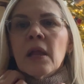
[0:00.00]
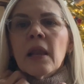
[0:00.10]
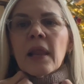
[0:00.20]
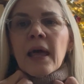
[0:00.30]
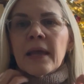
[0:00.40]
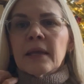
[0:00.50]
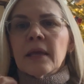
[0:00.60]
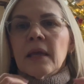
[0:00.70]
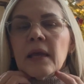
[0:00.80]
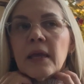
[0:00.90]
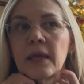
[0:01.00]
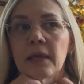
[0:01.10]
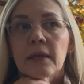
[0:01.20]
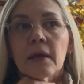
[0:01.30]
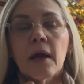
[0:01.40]
like
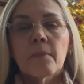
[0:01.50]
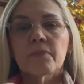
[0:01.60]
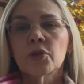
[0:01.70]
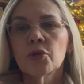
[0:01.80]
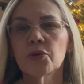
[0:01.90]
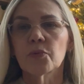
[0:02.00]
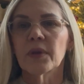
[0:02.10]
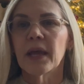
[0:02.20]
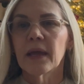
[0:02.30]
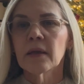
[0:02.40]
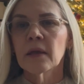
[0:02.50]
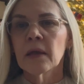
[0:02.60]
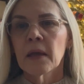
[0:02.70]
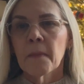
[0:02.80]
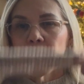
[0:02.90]
a turtleneck.
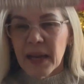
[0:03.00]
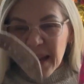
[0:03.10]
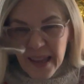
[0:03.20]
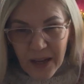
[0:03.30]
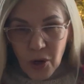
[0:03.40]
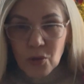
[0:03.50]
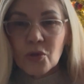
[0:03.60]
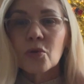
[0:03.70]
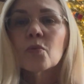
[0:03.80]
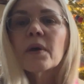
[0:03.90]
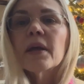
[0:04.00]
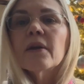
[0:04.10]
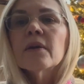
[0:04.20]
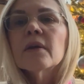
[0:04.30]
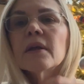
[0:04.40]
But I can also
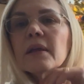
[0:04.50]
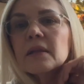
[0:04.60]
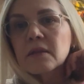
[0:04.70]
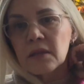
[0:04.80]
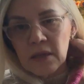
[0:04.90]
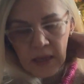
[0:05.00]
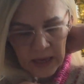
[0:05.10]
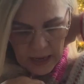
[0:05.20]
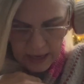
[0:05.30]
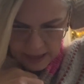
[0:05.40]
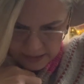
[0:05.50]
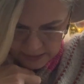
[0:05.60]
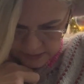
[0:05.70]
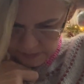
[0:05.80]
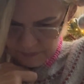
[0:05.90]
wear it as